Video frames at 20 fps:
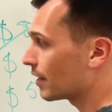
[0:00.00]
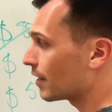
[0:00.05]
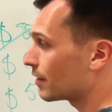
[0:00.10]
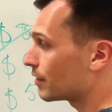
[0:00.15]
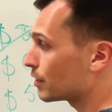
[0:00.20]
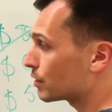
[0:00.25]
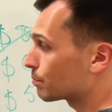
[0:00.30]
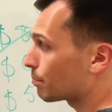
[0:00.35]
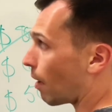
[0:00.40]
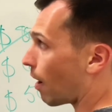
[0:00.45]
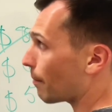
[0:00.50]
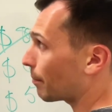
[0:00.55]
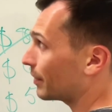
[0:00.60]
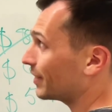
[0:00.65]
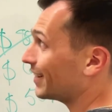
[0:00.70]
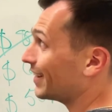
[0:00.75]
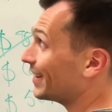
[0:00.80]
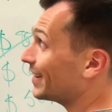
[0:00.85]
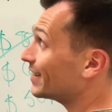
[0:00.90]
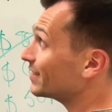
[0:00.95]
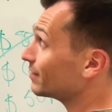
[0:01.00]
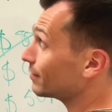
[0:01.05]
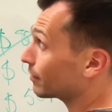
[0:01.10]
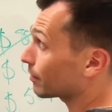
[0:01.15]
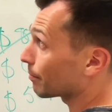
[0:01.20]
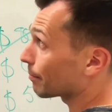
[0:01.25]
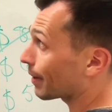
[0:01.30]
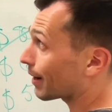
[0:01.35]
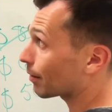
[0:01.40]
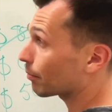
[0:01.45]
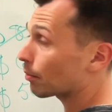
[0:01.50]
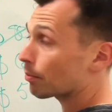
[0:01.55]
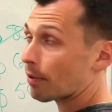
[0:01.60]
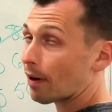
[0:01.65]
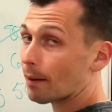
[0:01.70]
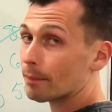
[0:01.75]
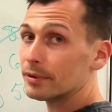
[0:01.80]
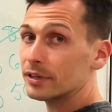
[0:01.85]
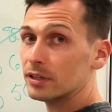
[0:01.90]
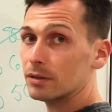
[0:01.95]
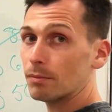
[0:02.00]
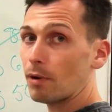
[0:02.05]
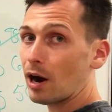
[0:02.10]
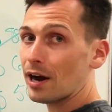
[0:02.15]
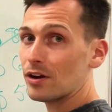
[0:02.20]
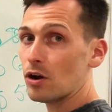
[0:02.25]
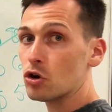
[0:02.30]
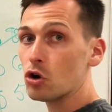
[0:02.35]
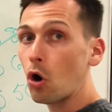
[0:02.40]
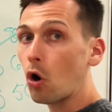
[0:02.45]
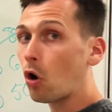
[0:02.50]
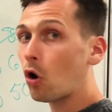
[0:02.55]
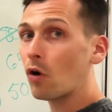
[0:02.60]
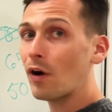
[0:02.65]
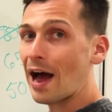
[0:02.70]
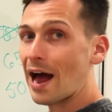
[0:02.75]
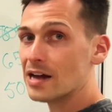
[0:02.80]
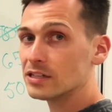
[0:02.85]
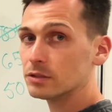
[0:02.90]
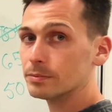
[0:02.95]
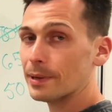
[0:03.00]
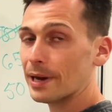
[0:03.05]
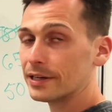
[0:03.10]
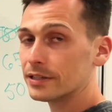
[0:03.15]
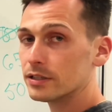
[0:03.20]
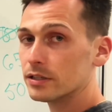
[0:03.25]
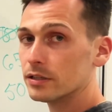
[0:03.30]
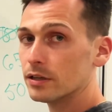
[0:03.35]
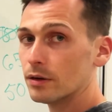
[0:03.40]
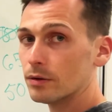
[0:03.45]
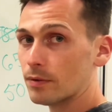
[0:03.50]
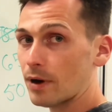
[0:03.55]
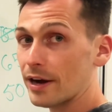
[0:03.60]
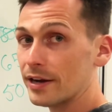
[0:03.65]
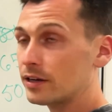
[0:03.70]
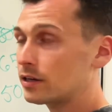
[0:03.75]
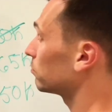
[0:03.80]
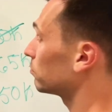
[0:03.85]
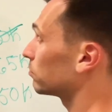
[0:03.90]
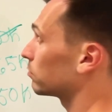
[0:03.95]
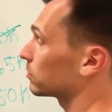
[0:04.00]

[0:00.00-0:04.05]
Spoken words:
this property is a comparable property to mine on all aspects, right?